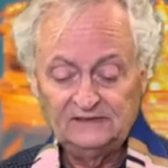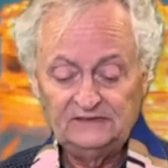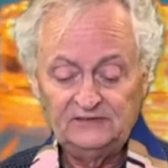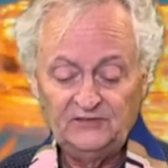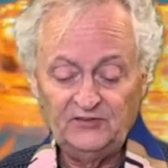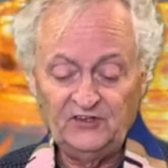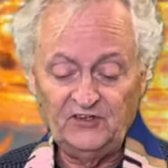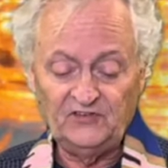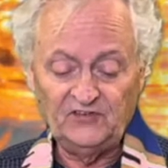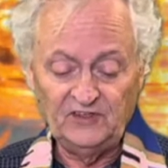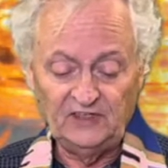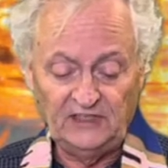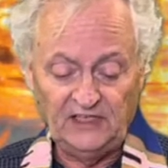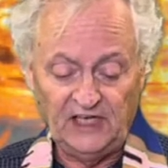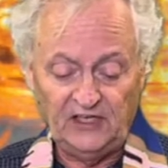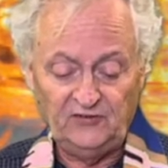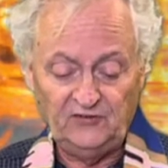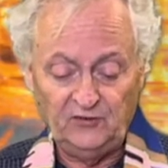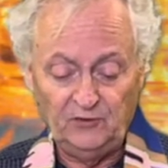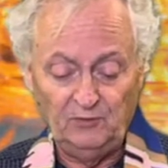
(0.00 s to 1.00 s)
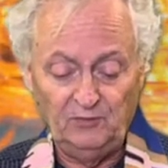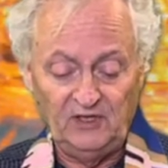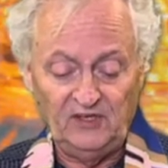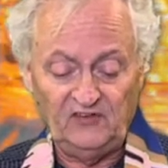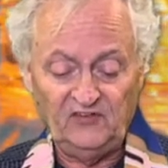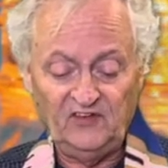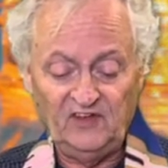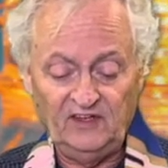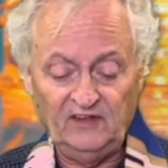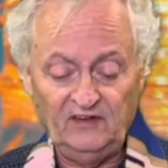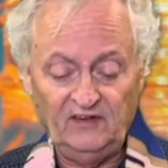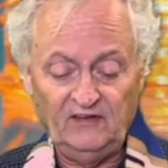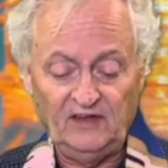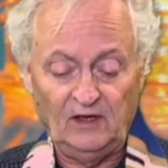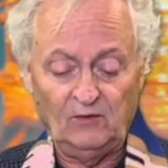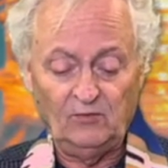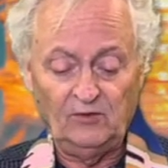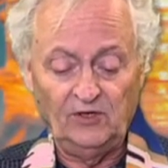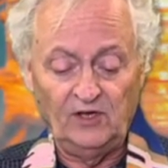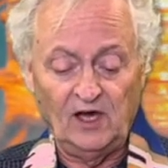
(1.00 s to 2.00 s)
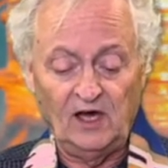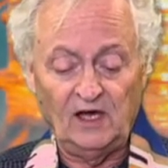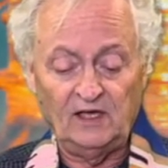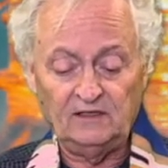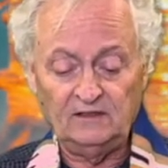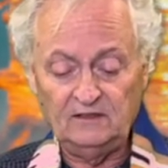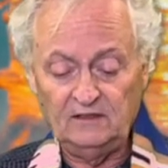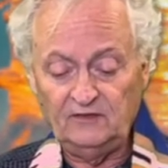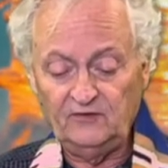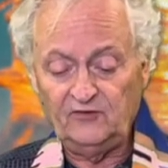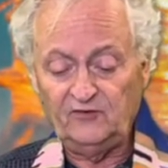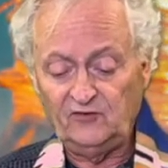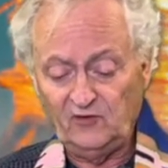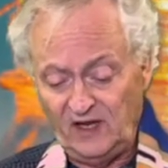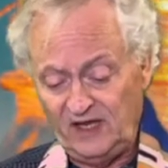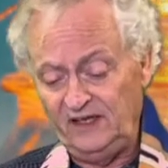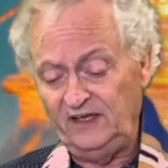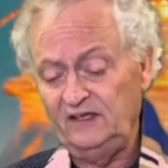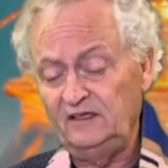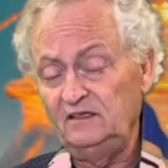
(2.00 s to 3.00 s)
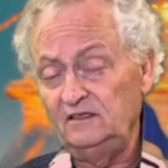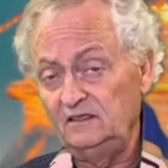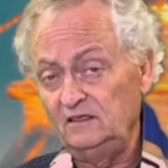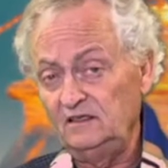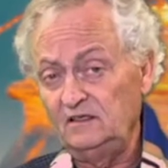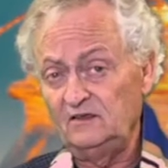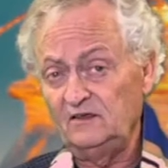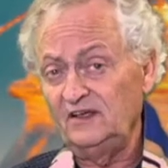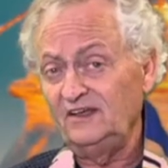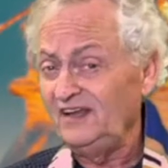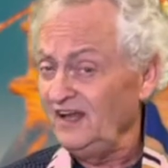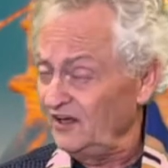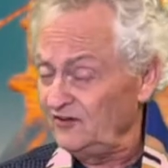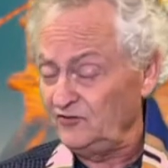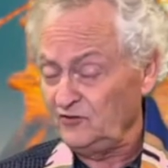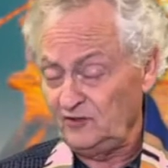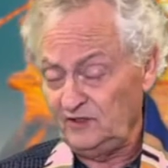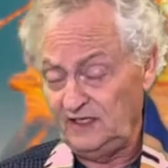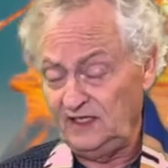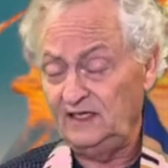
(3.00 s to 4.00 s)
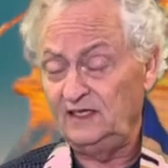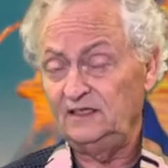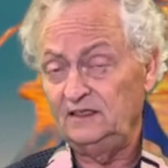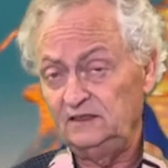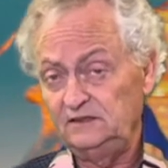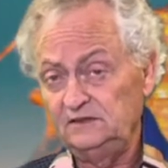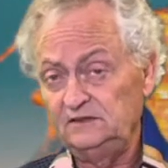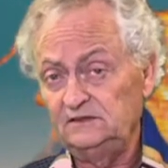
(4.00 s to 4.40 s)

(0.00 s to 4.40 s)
Just in case you missed it, they were not stranded on a desert island,